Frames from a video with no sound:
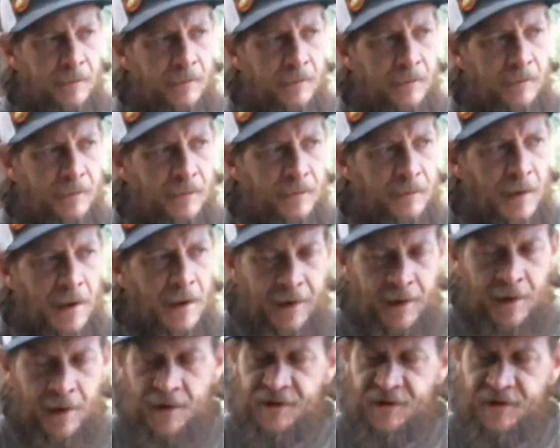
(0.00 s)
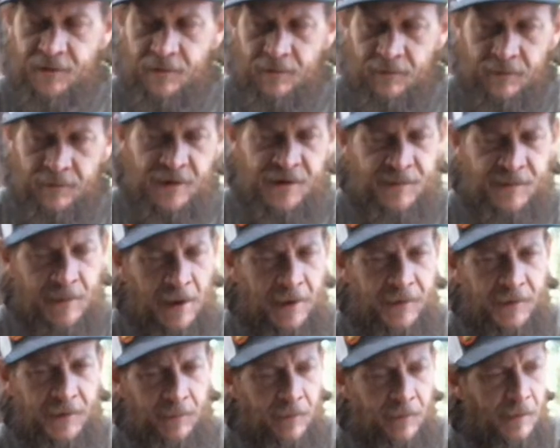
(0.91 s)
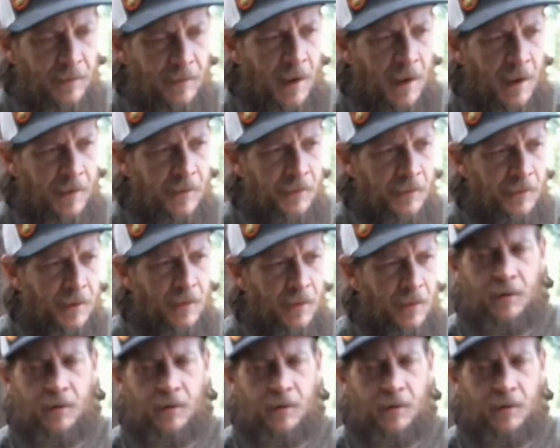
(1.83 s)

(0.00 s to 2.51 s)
I guess, respectable, I don't know, or